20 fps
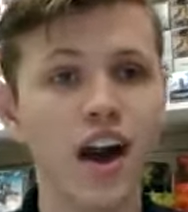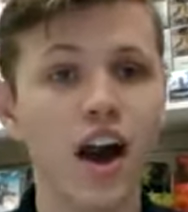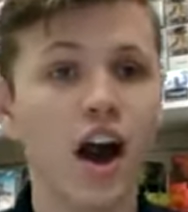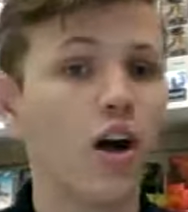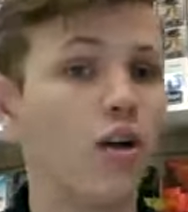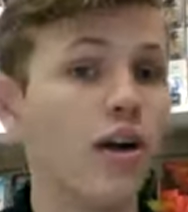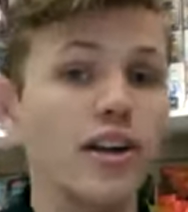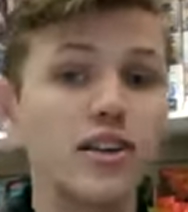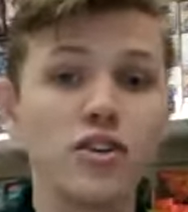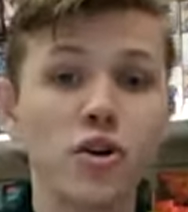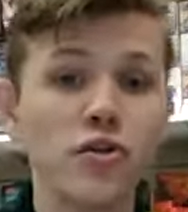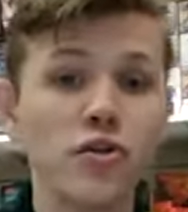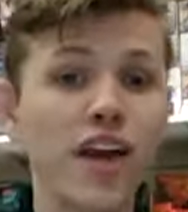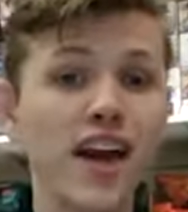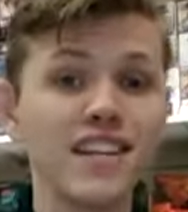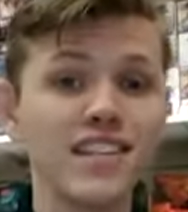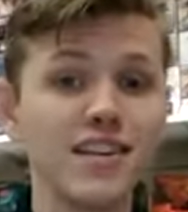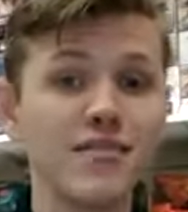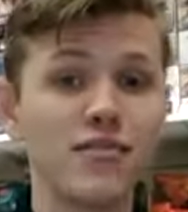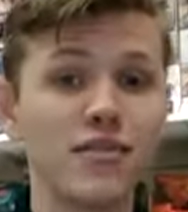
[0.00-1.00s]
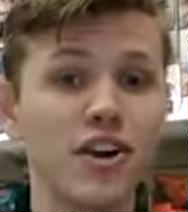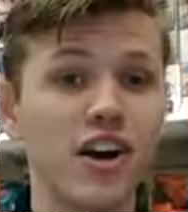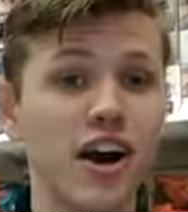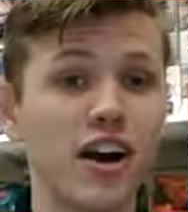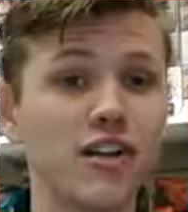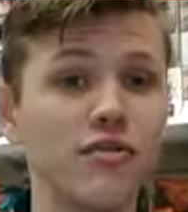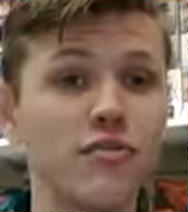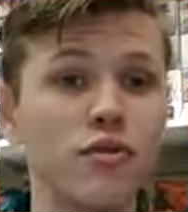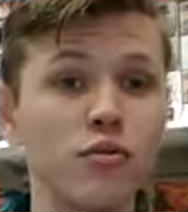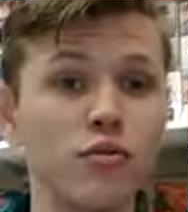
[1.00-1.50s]
All right, so that's it for
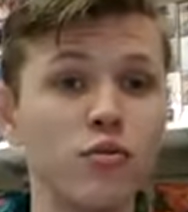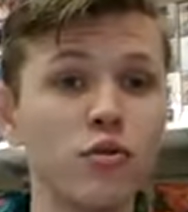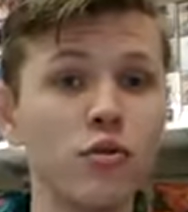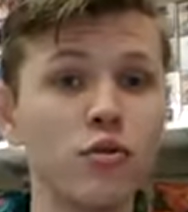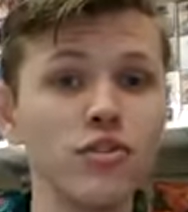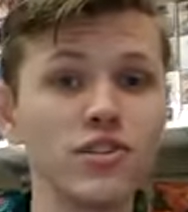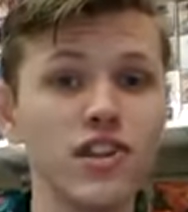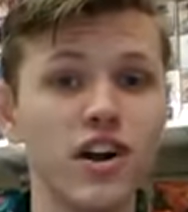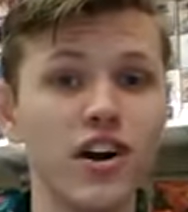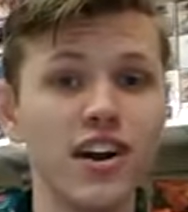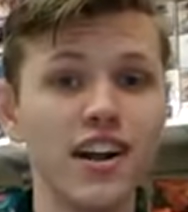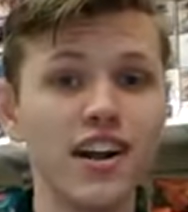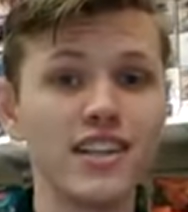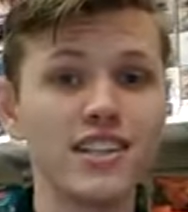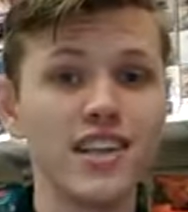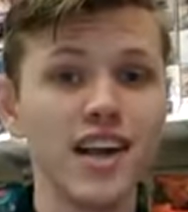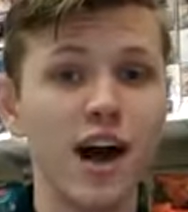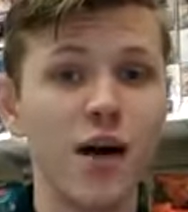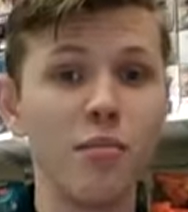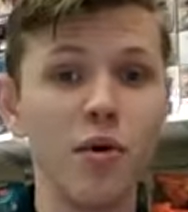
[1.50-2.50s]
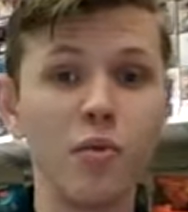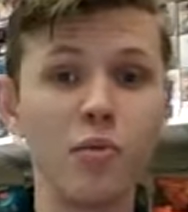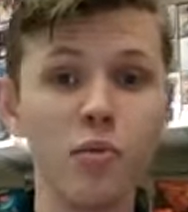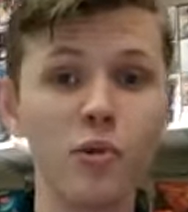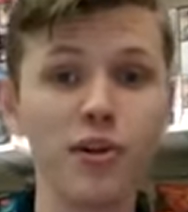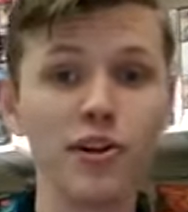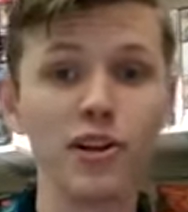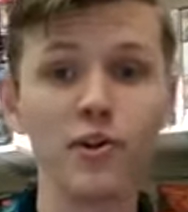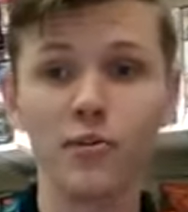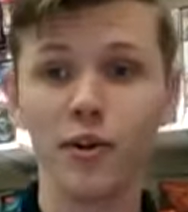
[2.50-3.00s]
kind of the rules on it. But
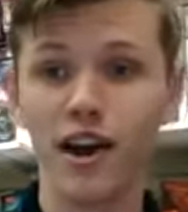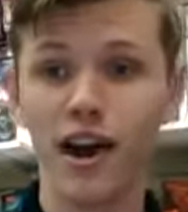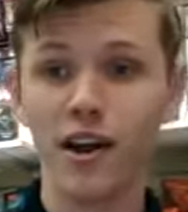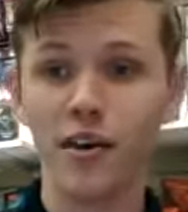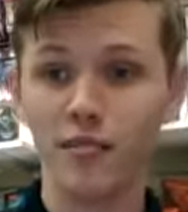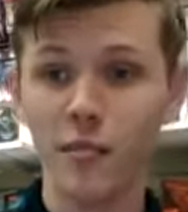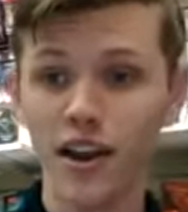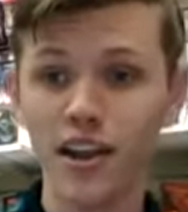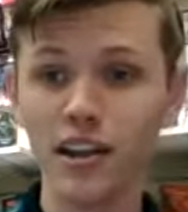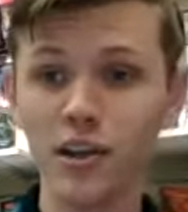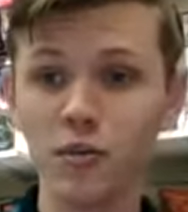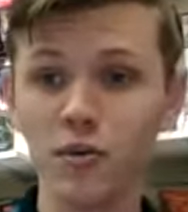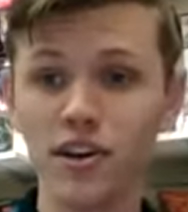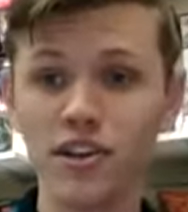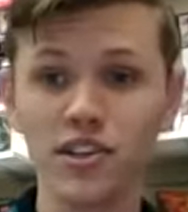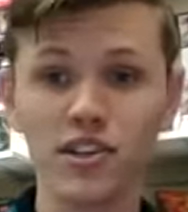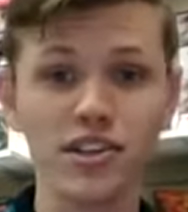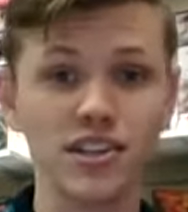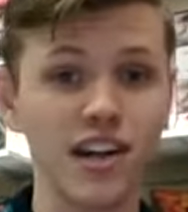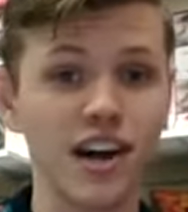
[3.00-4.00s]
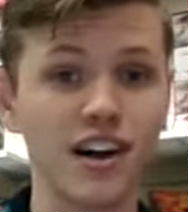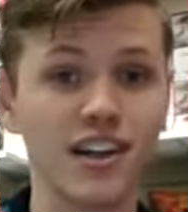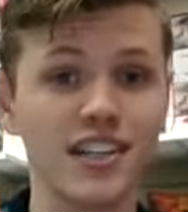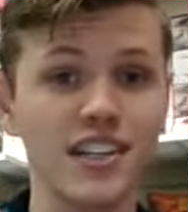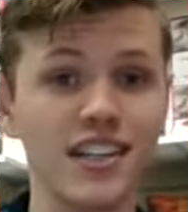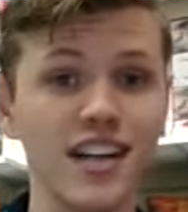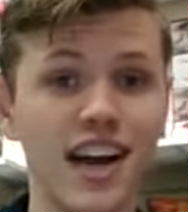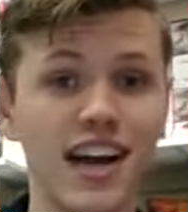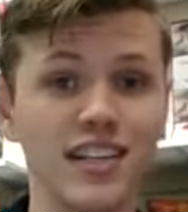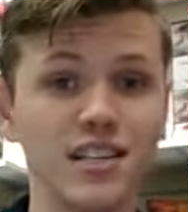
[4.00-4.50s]
really what I mainly want to talk to
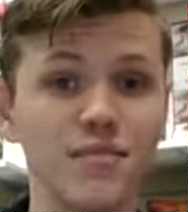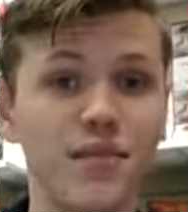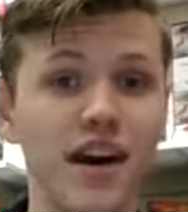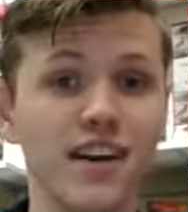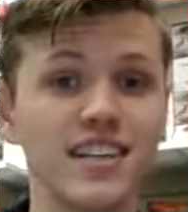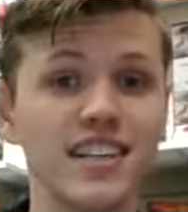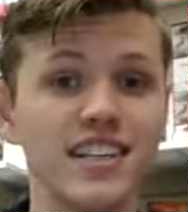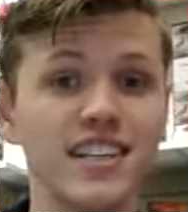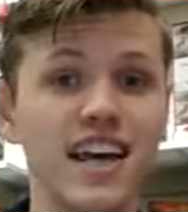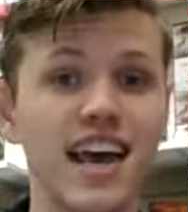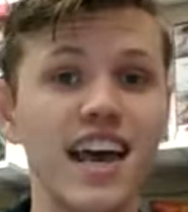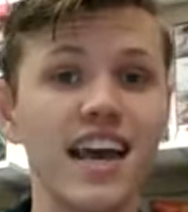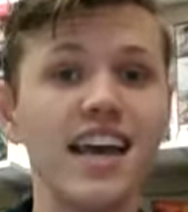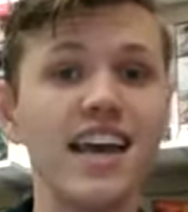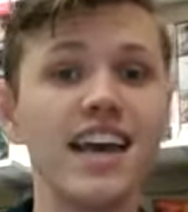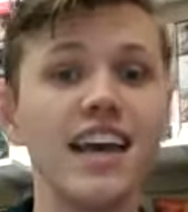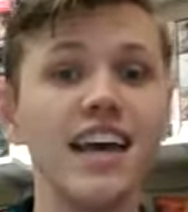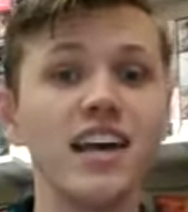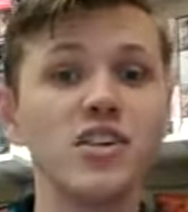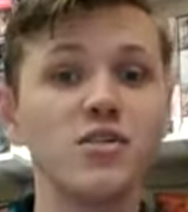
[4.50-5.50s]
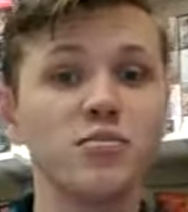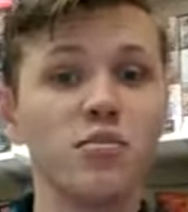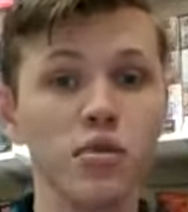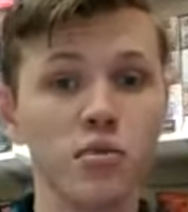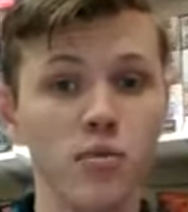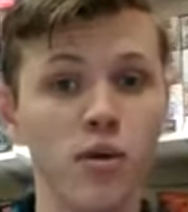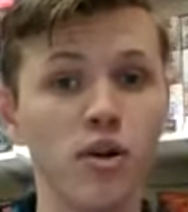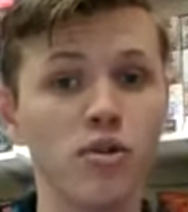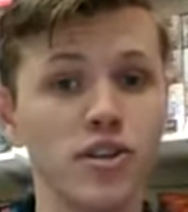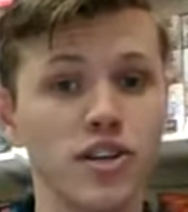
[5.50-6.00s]
you guys about today is
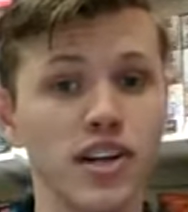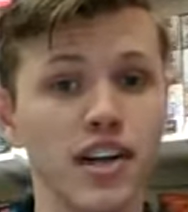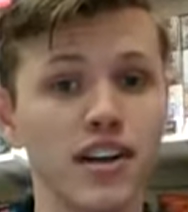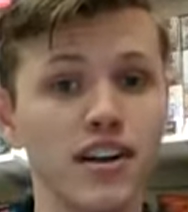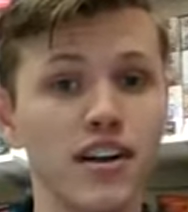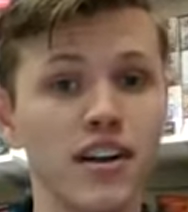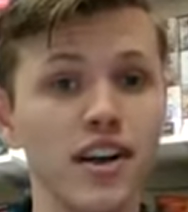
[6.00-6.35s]
promotion.